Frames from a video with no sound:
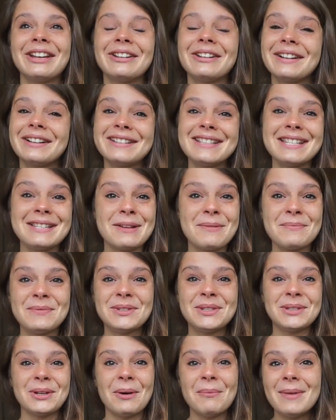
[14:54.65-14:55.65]
you look
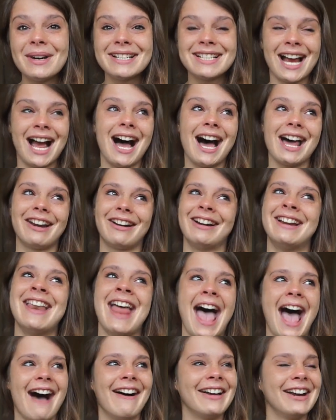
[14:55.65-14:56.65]
so much hotter
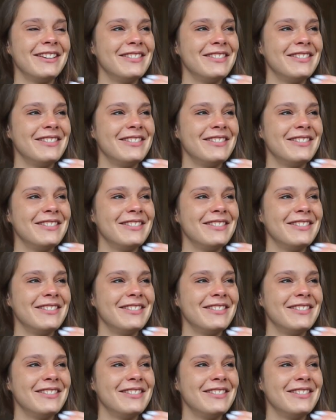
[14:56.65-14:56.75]
now.